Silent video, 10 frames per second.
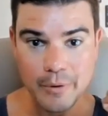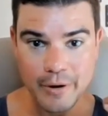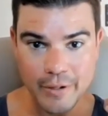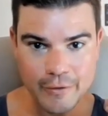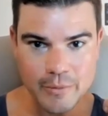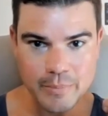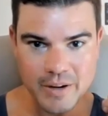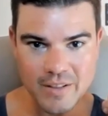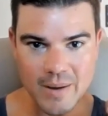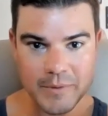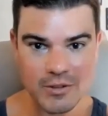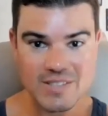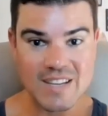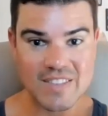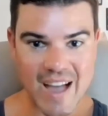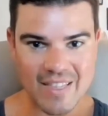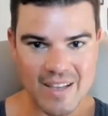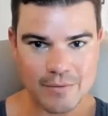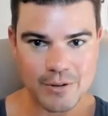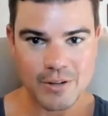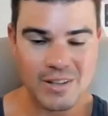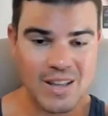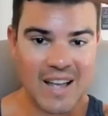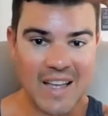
Boiler Room book club, you'll see that level.